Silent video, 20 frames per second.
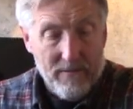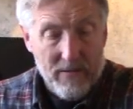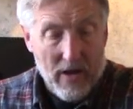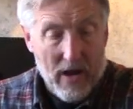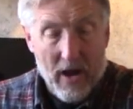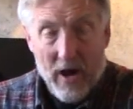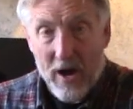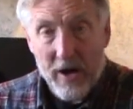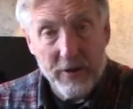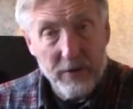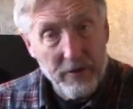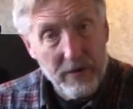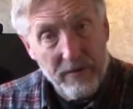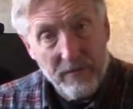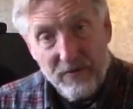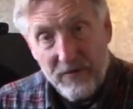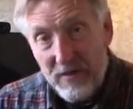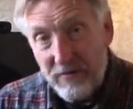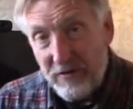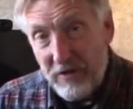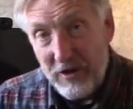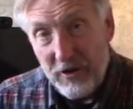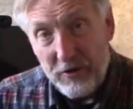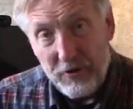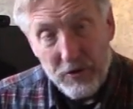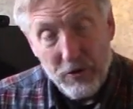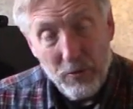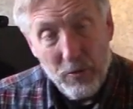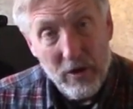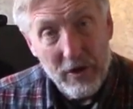150 to
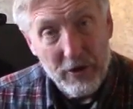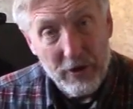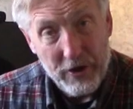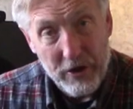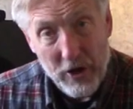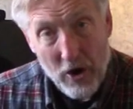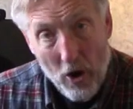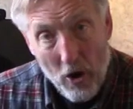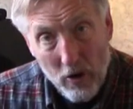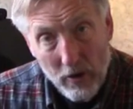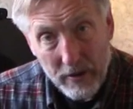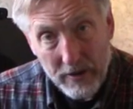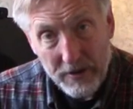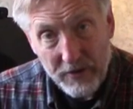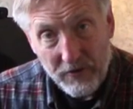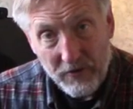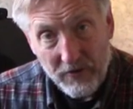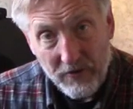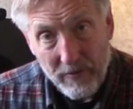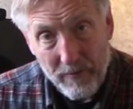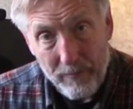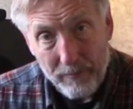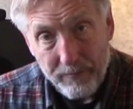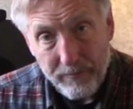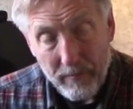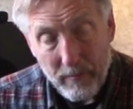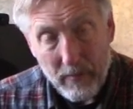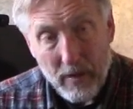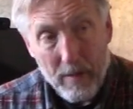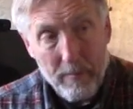200 yards,
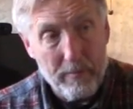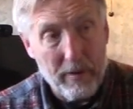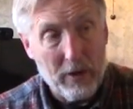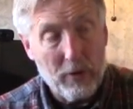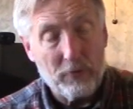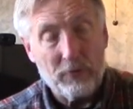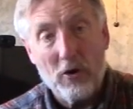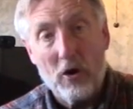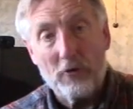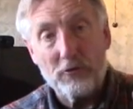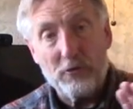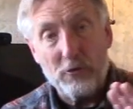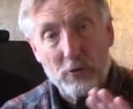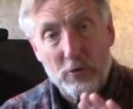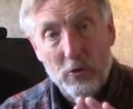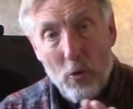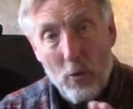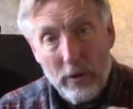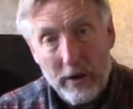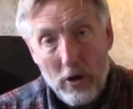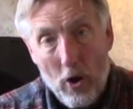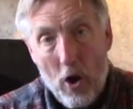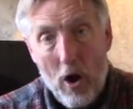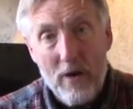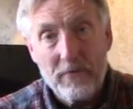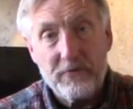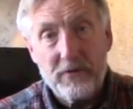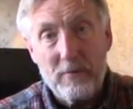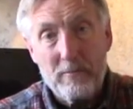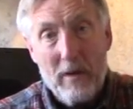but it was also going
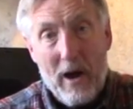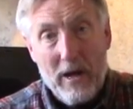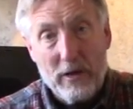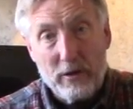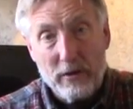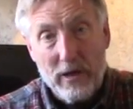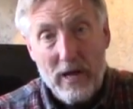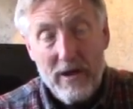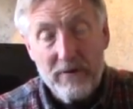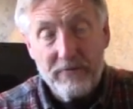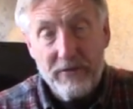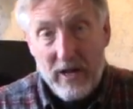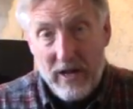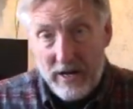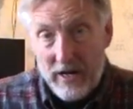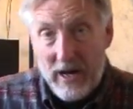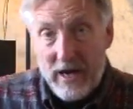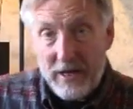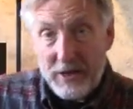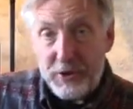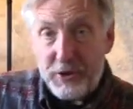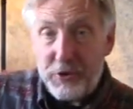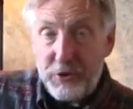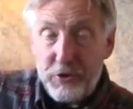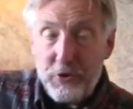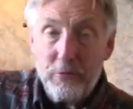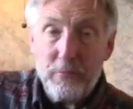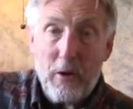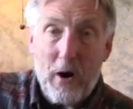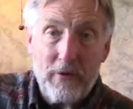off to my left, and I
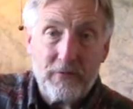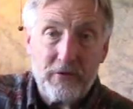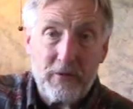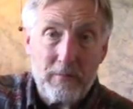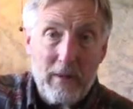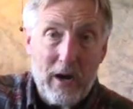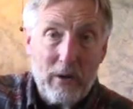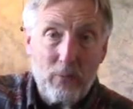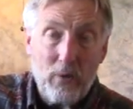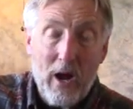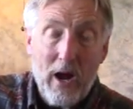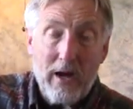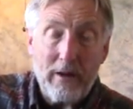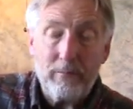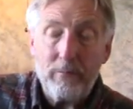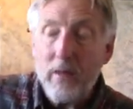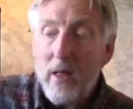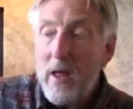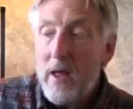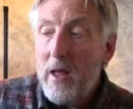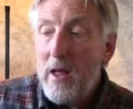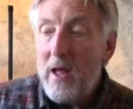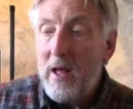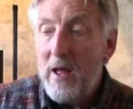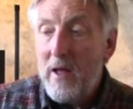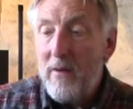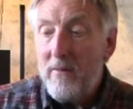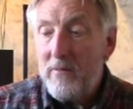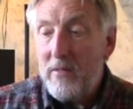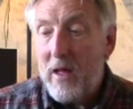assume off to my right,
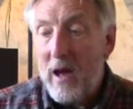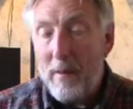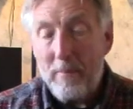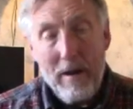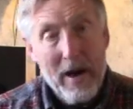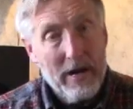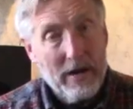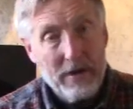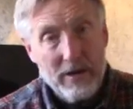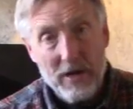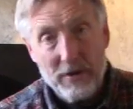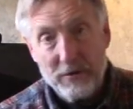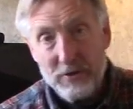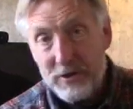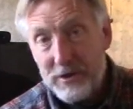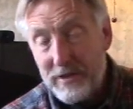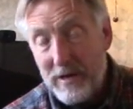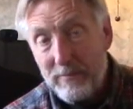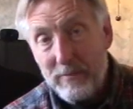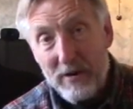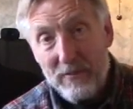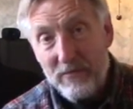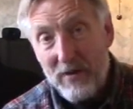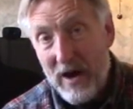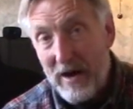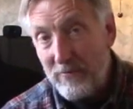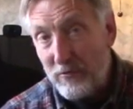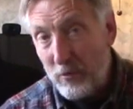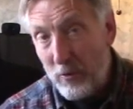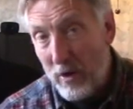about another
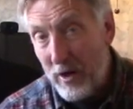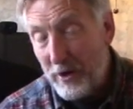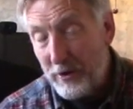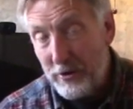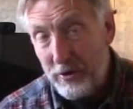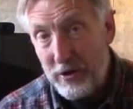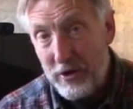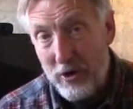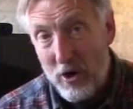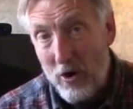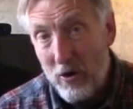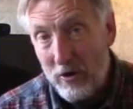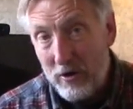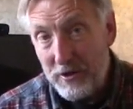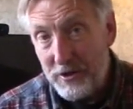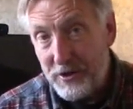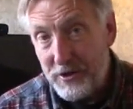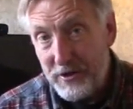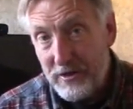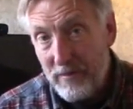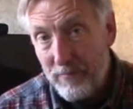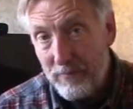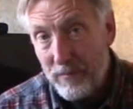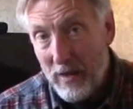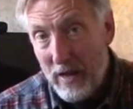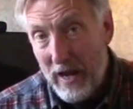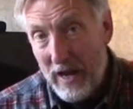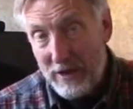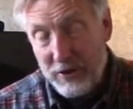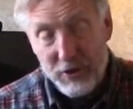75 to 100 yards.
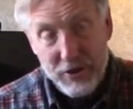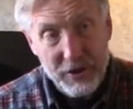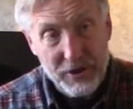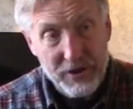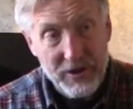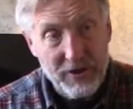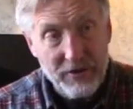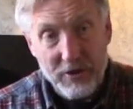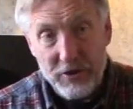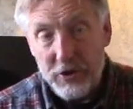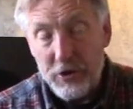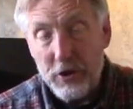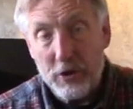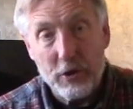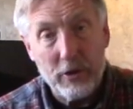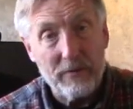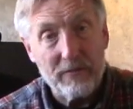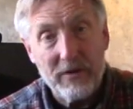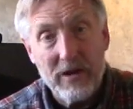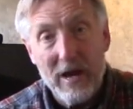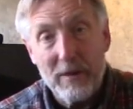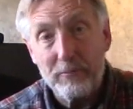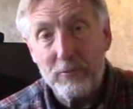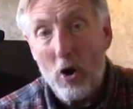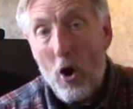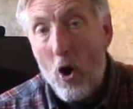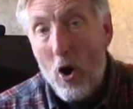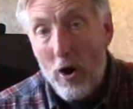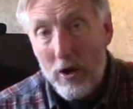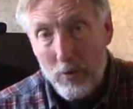And she said that she could have kept
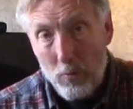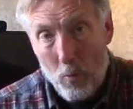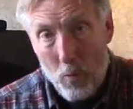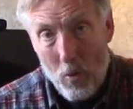on